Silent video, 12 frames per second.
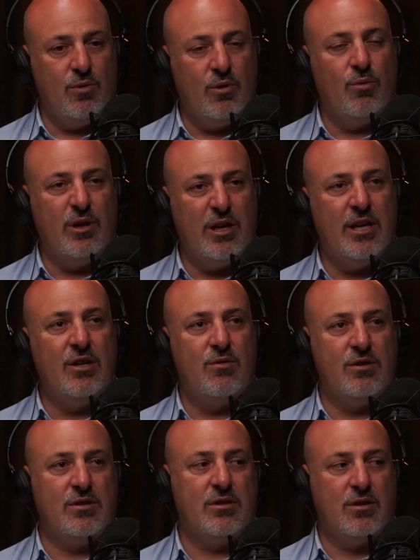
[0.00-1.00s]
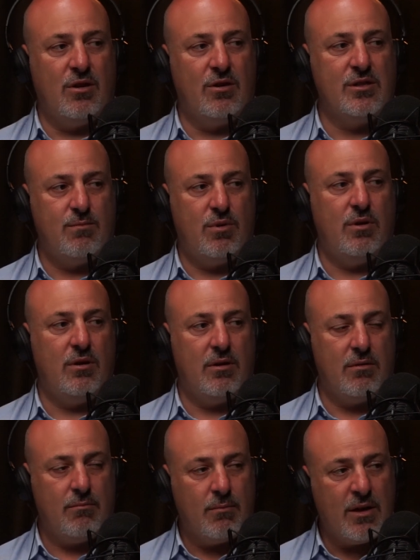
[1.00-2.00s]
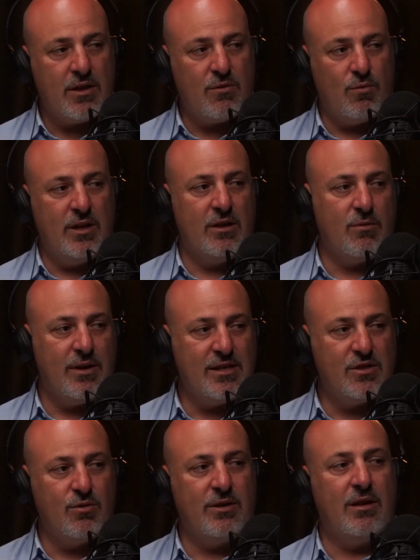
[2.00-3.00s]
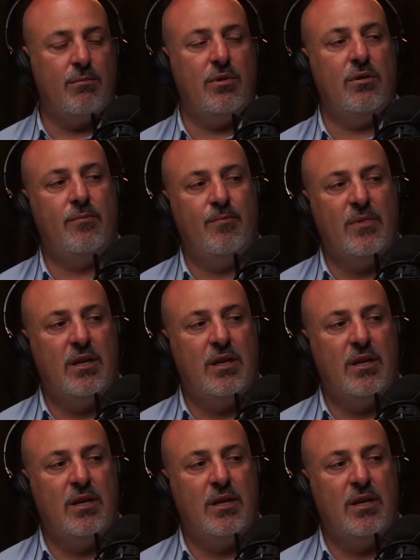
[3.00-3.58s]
Your interest cost per month will increase during that build.